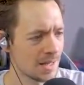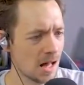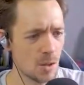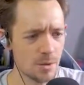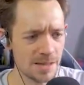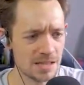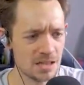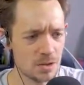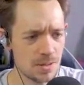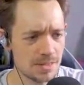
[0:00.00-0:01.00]
I'll be back
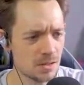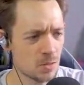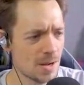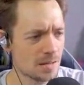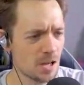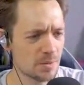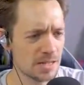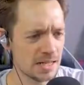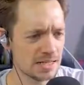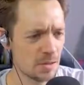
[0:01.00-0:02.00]
soon. I don't know when. Maybe in
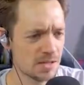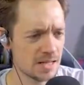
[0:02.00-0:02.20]
the next couple